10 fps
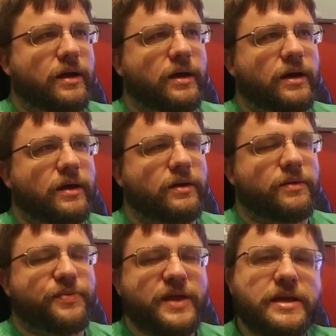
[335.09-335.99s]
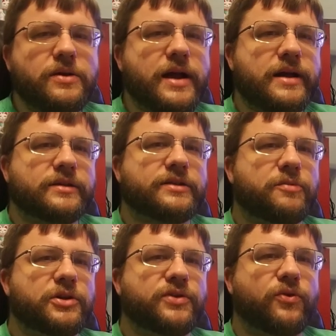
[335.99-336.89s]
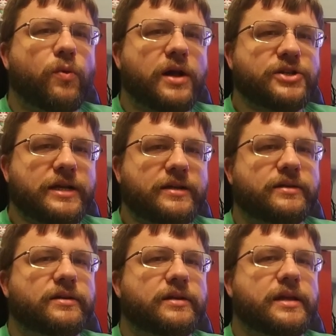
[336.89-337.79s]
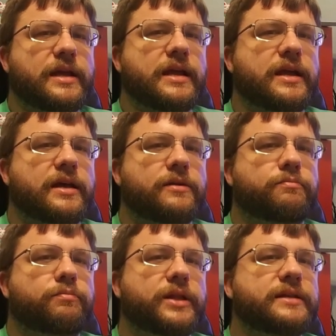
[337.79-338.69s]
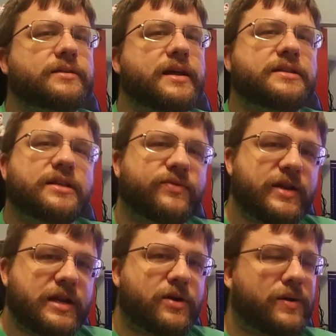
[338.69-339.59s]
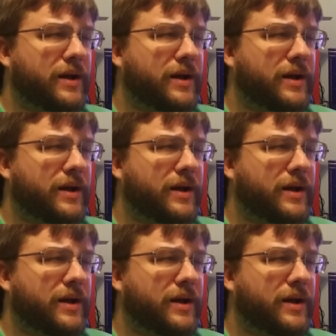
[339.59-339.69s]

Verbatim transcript: Uh, thank you guys so much for watching, and please like this video.